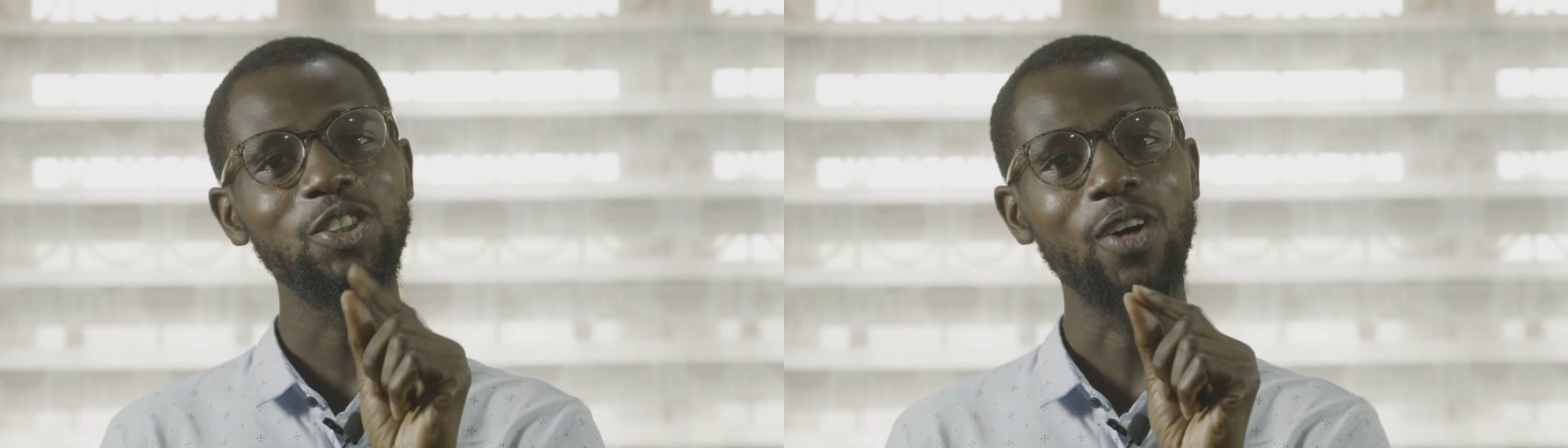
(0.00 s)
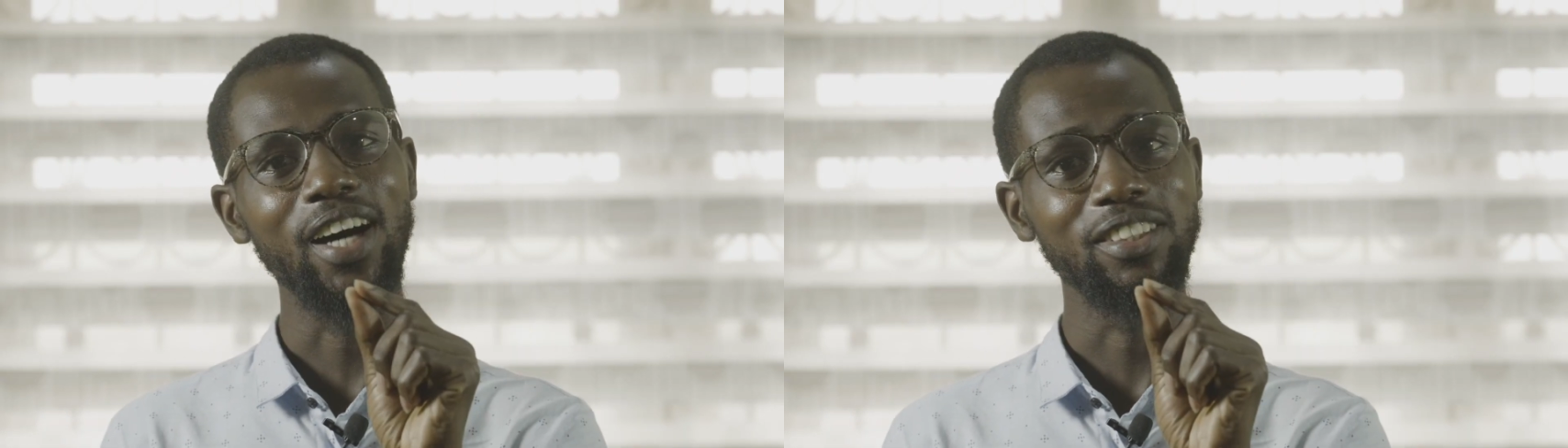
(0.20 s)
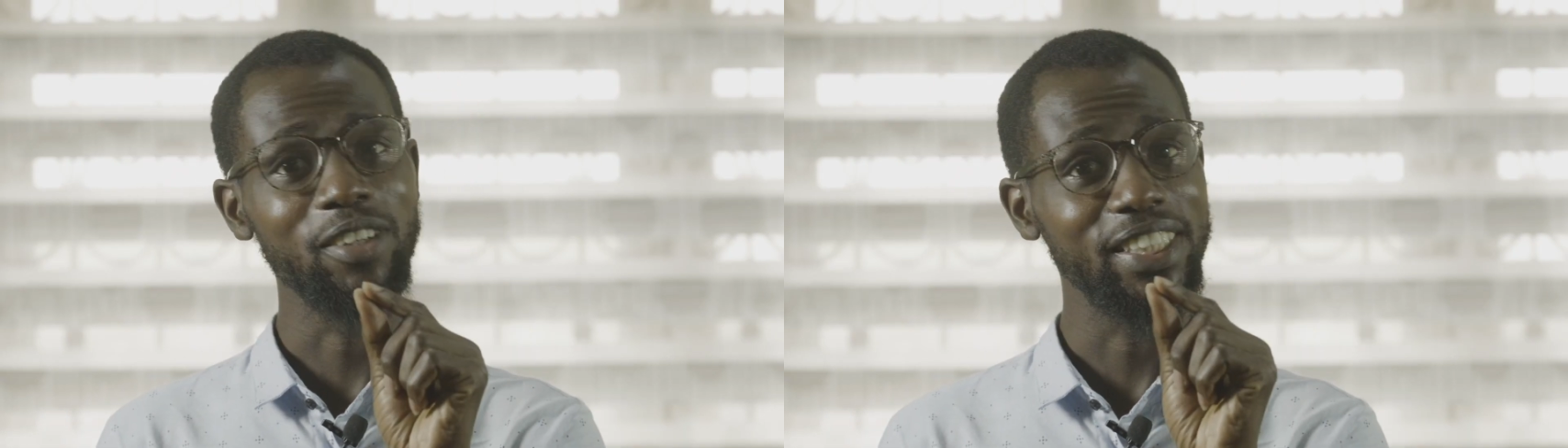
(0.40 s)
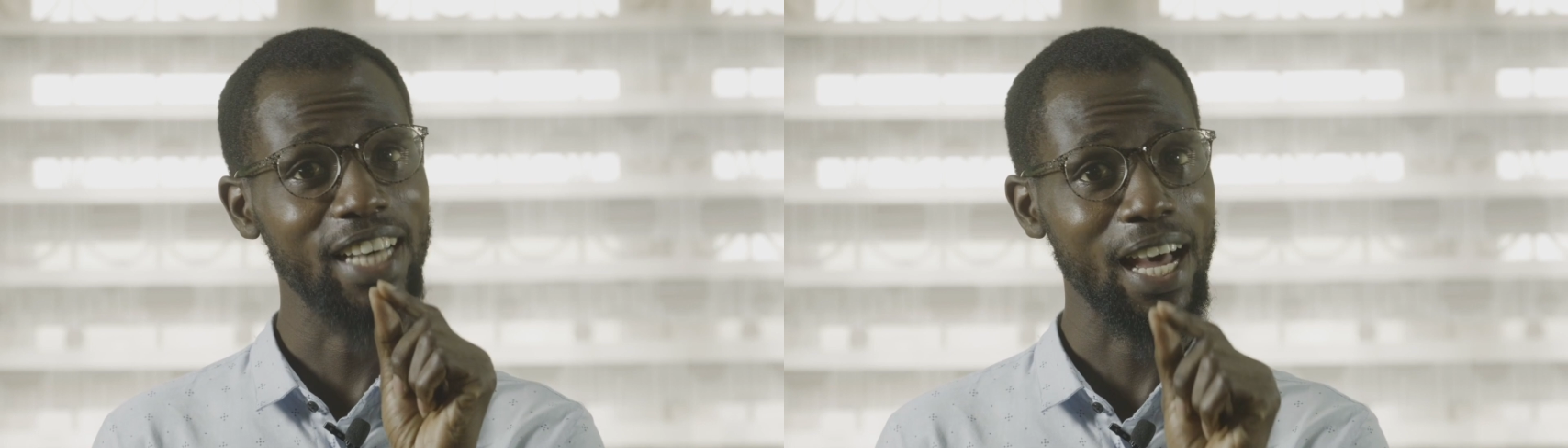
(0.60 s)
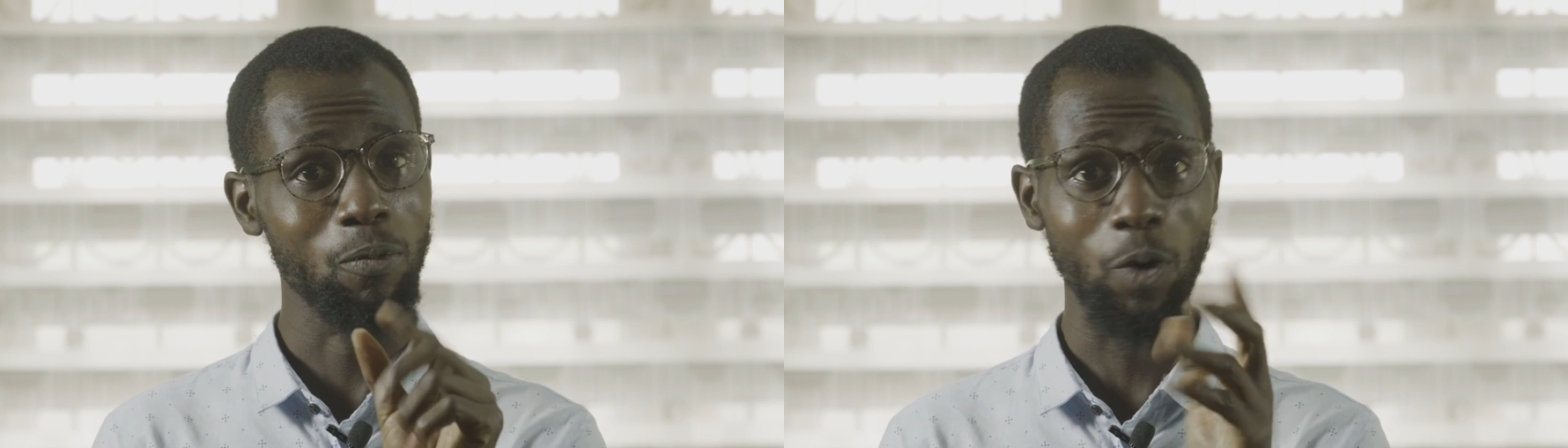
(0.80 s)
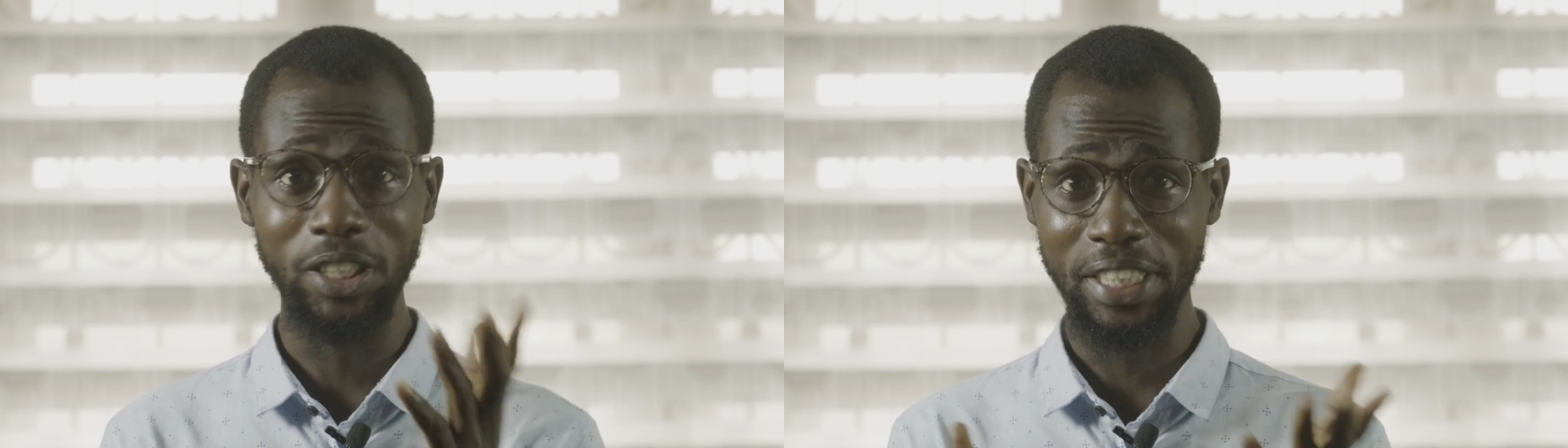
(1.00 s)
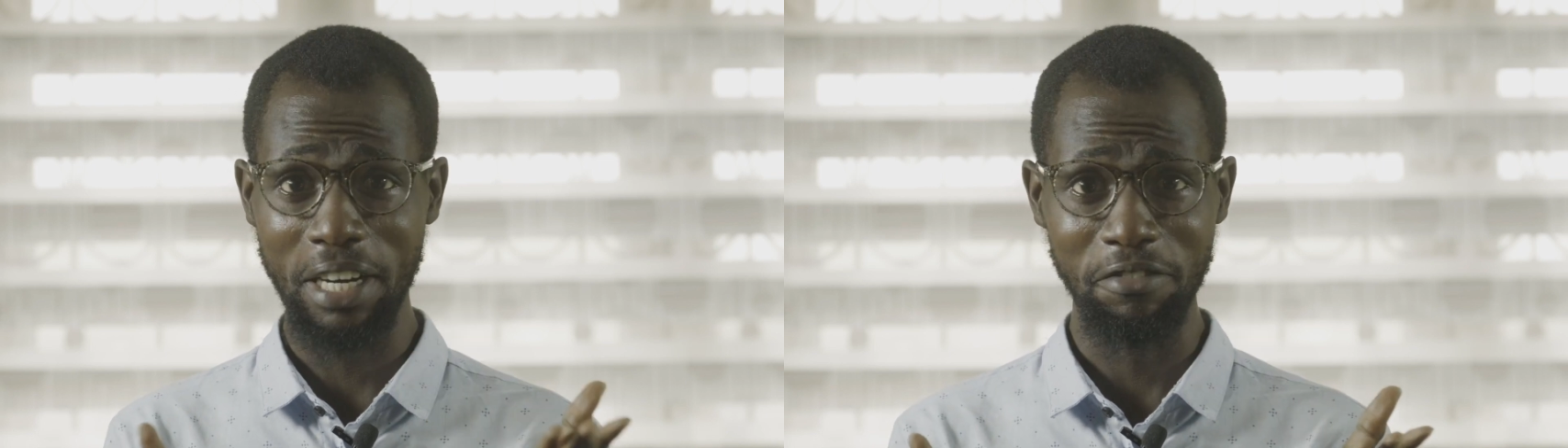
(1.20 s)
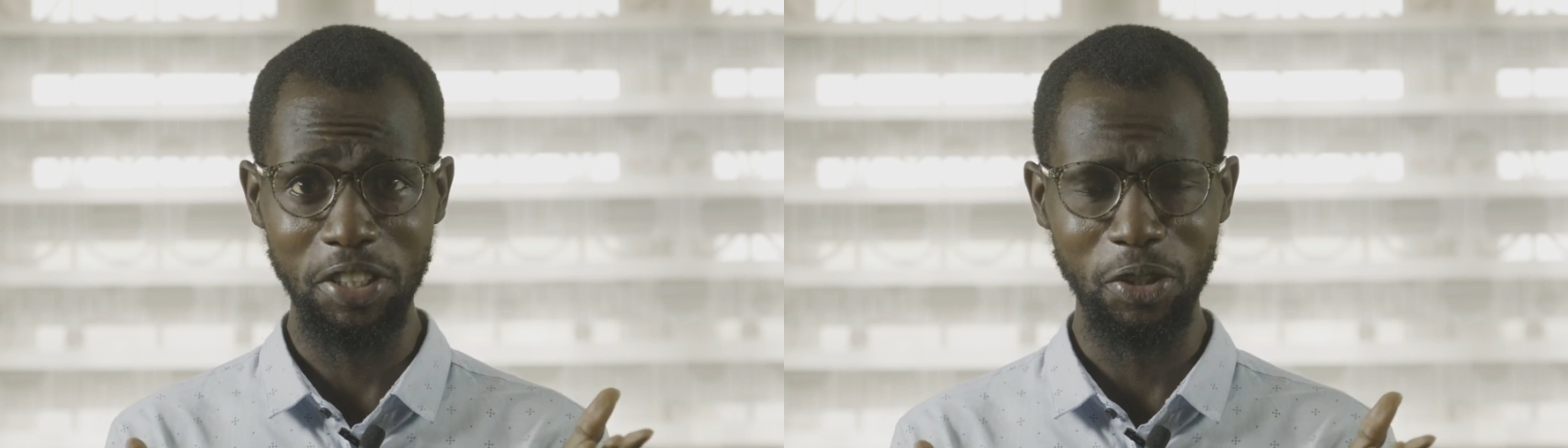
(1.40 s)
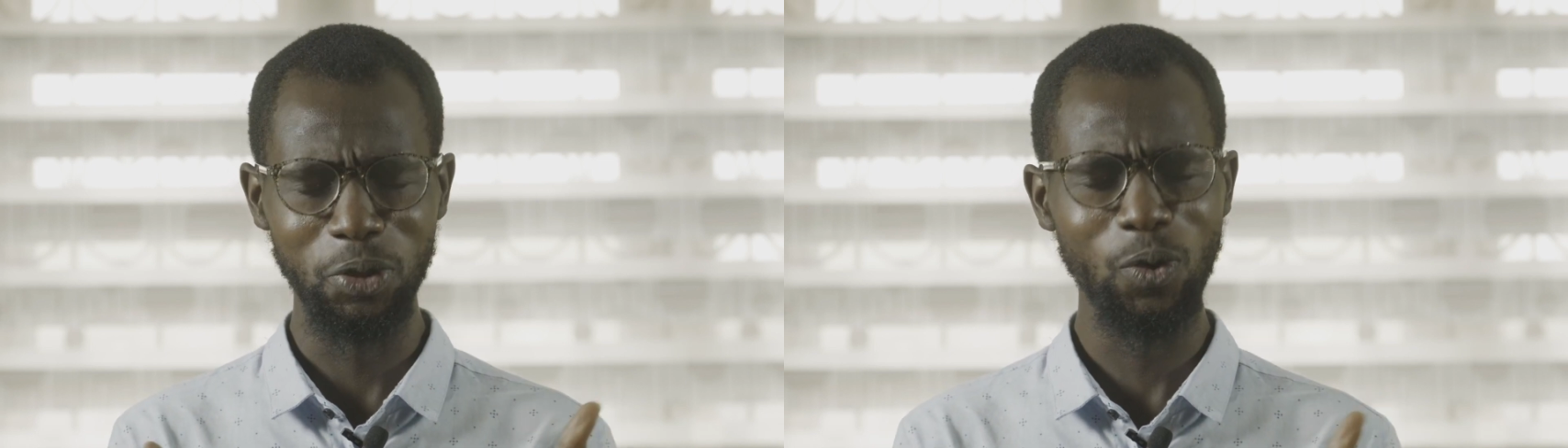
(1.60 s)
you had a great time watching that video,